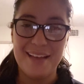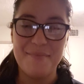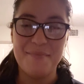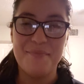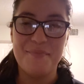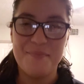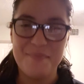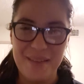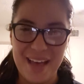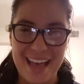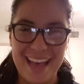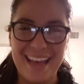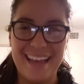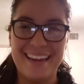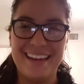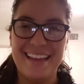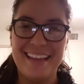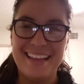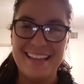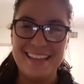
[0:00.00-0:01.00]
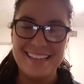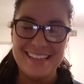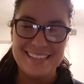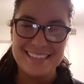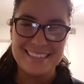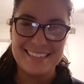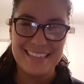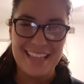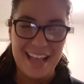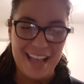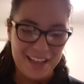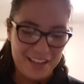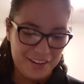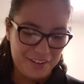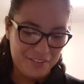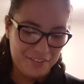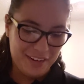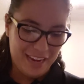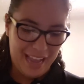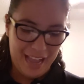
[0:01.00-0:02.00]
mad, sad,
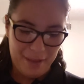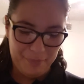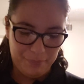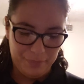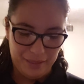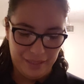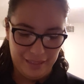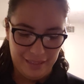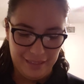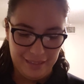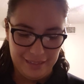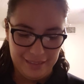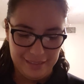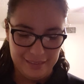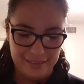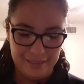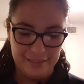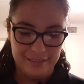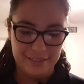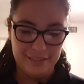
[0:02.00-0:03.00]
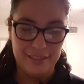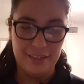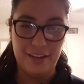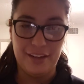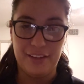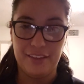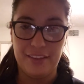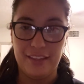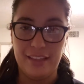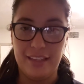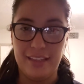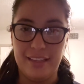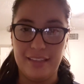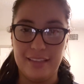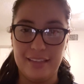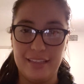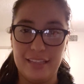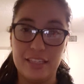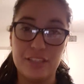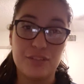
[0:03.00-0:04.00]
or happy? Are
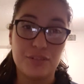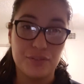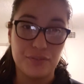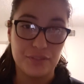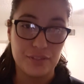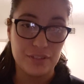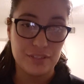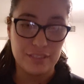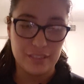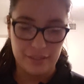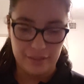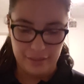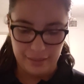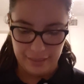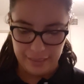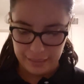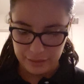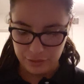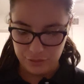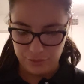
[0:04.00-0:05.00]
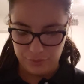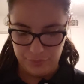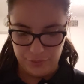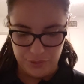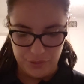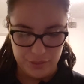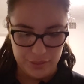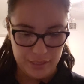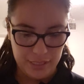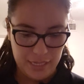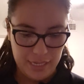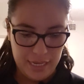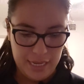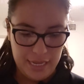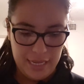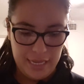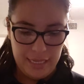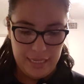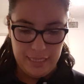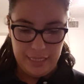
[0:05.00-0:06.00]
they introverts? Are they extroverts?
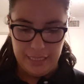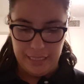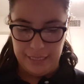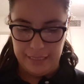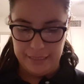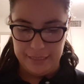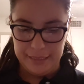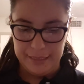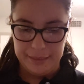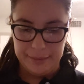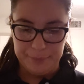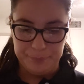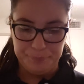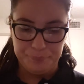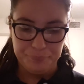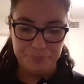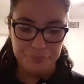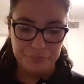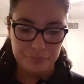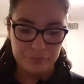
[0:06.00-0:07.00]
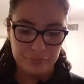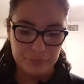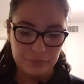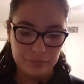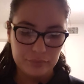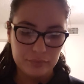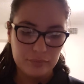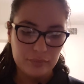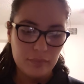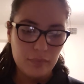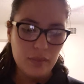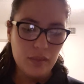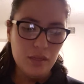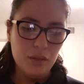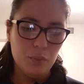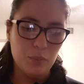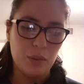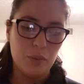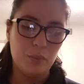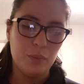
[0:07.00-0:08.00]
And
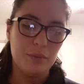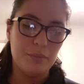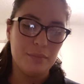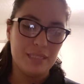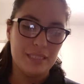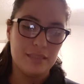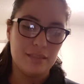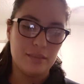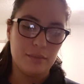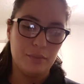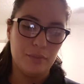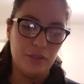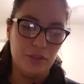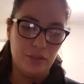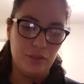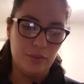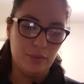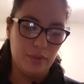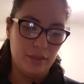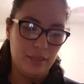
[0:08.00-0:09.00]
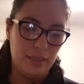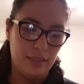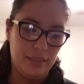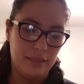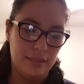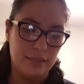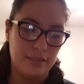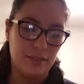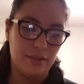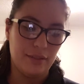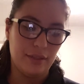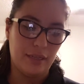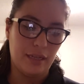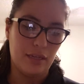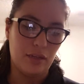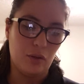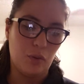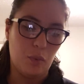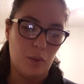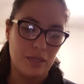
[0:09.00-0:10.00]
when we meet someone new, these are the
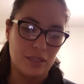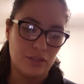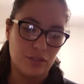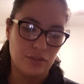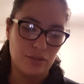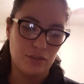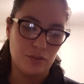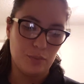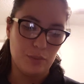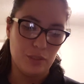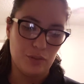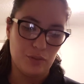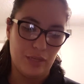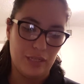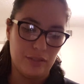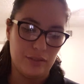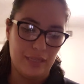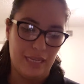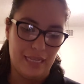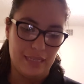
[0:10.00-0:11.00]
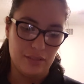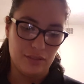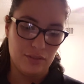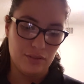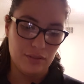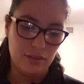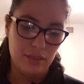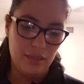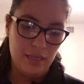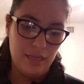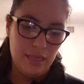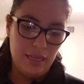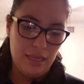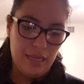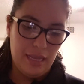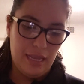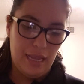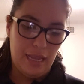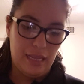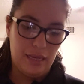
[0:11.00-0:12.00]
kind of questions we try to answer,
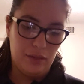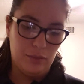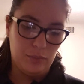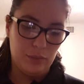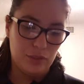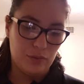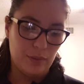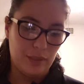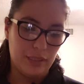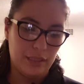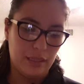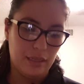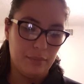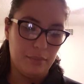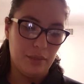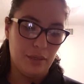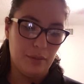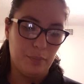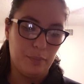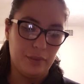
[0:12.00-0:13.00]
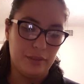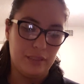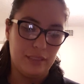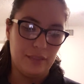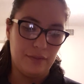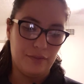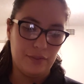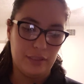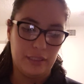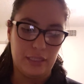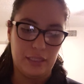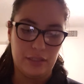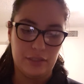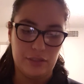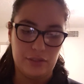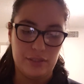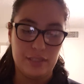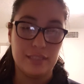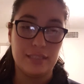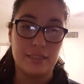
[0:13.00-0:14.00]
and we try to come up with different
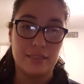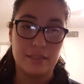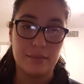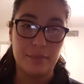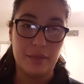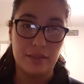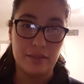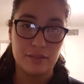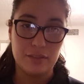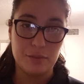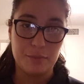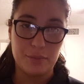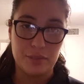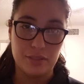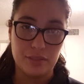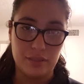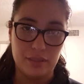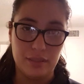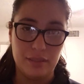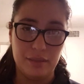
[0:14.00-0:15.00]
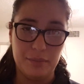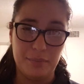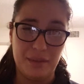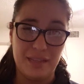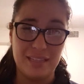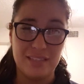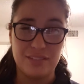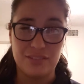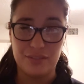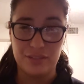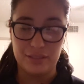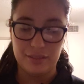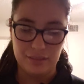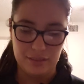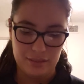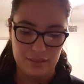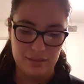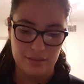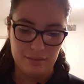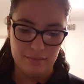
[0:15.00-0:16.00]
characteristics about this person by answering
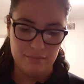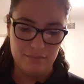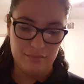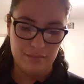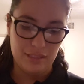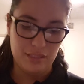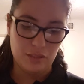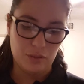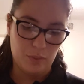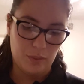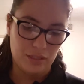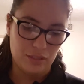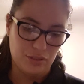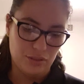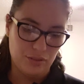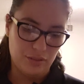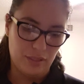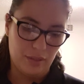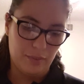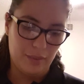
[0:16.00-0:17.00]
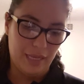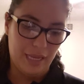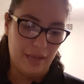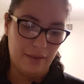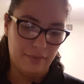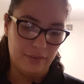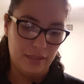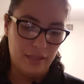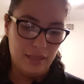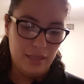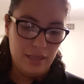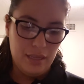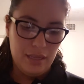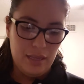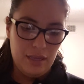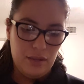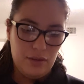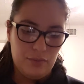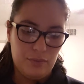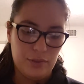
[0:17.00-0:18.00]
these questions that we have.
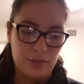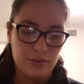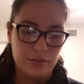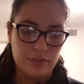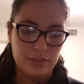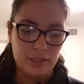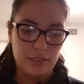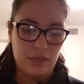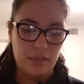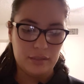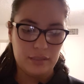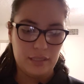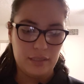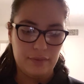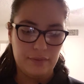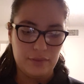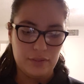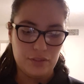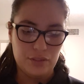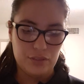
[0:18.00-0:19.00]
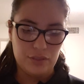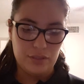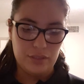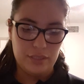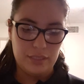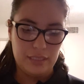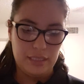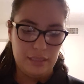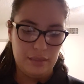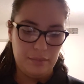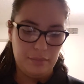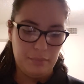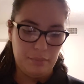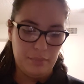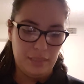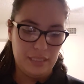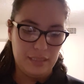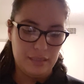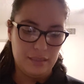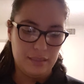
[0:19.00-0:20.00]
Reducing cognitive uncertainty
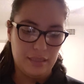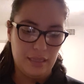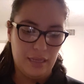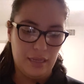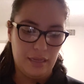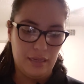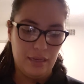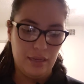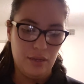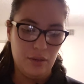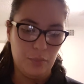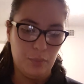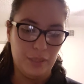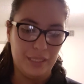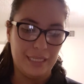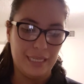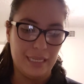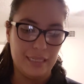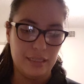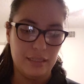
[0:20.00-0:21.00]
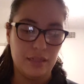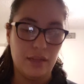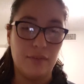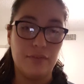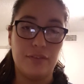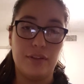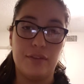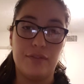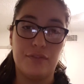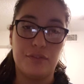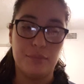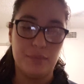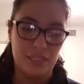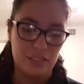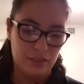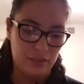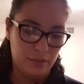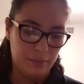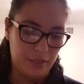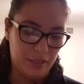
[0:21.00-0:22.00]
means that we gain enough
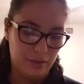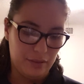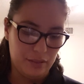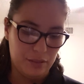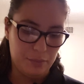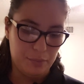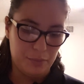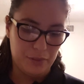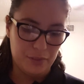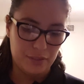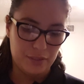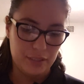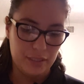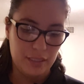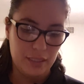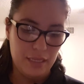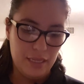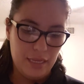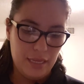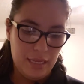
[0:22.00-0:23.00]
information about this person